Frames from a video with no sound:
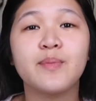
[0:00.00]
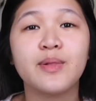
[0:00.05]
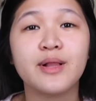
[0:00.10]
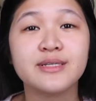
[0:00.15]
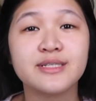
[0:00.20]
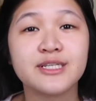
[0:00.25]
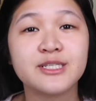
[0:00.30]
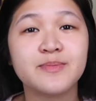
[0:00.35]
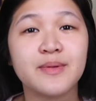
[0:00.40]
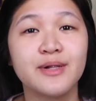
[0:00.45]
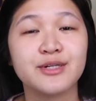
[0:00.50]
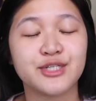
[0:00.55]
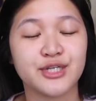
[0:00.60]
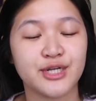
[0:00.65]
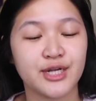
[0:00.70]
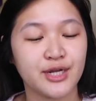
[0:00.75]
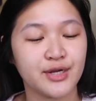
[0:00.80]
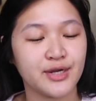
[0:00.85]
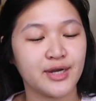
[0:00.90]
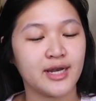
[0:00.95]
Plus it smells
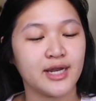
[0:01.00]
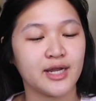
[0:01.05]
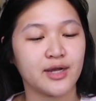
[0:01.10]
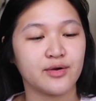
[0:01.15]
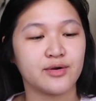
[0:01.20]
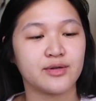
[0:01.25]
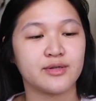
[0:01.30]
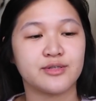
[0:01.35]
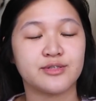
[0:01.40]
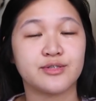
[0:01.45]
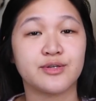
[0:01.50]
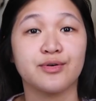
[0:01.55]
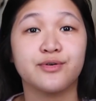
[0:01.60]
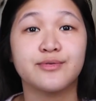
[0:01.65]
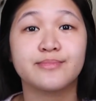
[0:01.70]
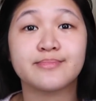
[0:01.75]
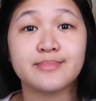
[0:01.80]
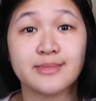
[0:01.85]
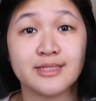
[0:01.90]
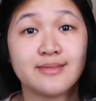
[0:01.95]
really good, so
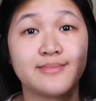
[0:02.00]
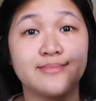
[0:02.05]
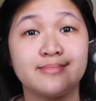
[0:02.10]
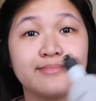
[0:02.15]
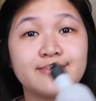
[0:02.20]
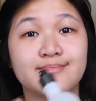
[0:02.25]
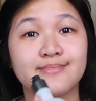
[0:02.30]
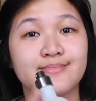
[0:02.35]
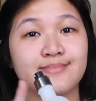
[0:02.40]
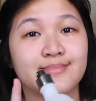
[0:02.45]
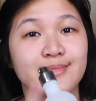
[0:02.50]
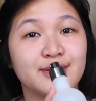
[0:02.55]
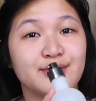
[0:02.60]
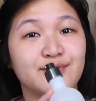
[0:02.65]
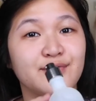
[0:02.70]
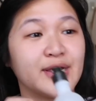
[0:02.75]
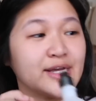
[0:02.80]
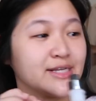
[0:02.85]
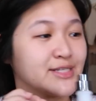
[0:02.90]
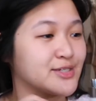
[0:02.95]

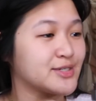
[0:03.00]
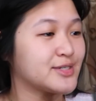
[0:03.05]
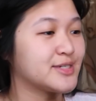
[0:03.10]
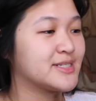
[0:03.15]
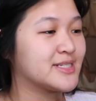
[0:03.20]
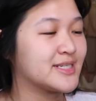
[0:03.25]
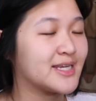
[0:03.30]
invest on